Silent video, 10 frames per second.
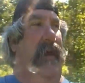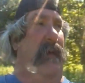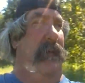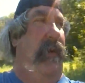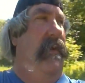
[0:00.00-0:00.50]

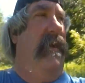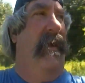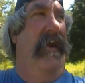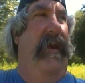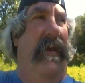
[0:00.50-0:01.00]
them
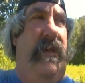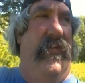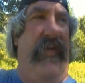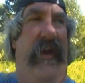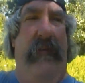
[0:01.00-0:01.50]

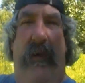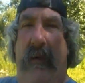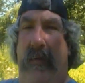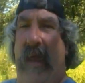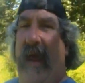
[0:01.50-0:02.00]
and said,
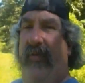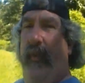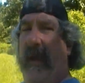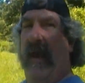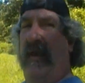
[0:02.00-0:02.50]
well,
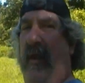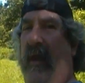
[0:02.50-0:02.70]
last week I